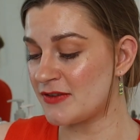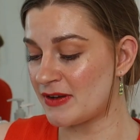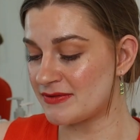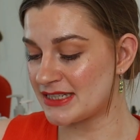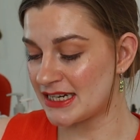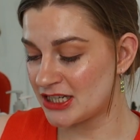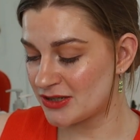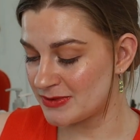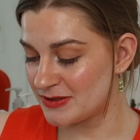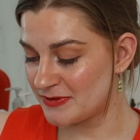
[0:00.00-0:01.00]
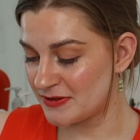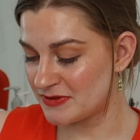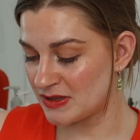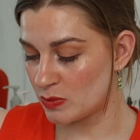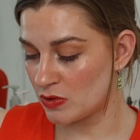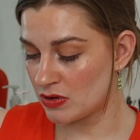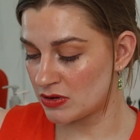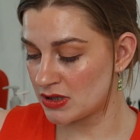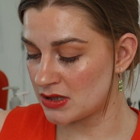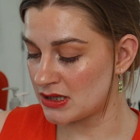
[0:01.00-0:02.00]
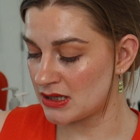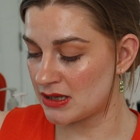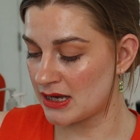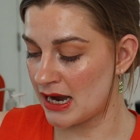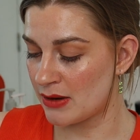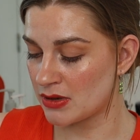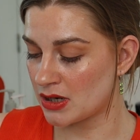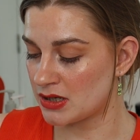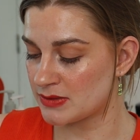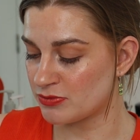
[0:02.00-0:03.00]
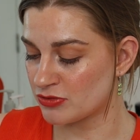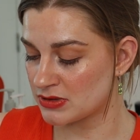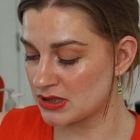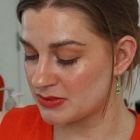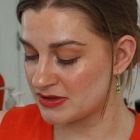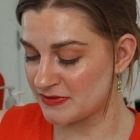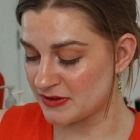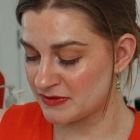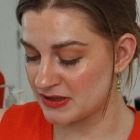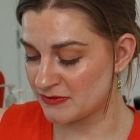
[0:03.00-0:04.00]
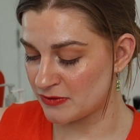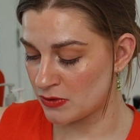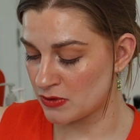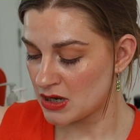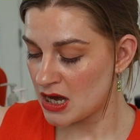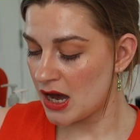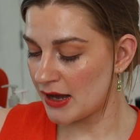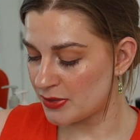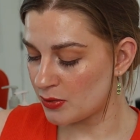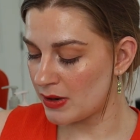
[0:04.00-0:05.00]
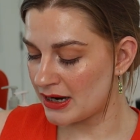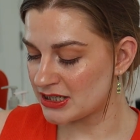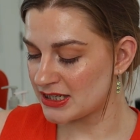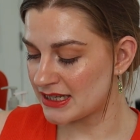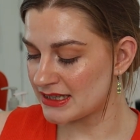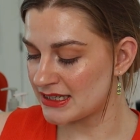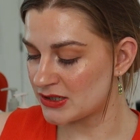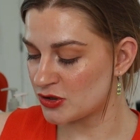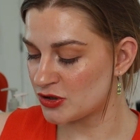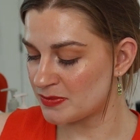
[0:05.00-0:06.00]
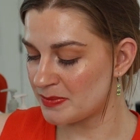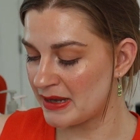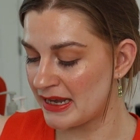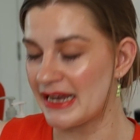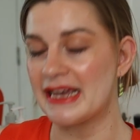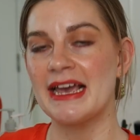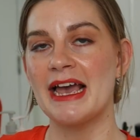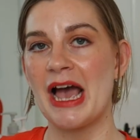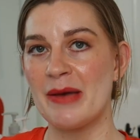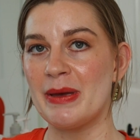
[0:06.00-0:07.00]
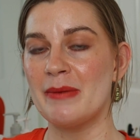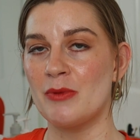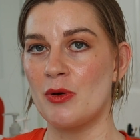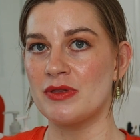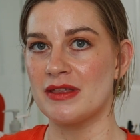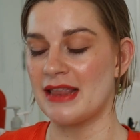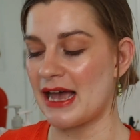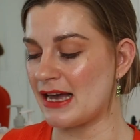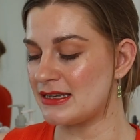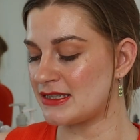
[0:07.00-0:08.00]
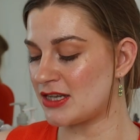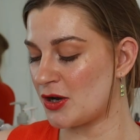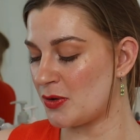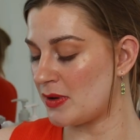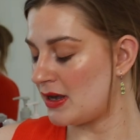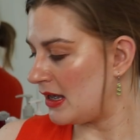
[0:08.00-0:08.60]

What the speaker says: the foundation was £51, the Hourglass bronzer was £54. I thought actually that this could be a bit more than that. So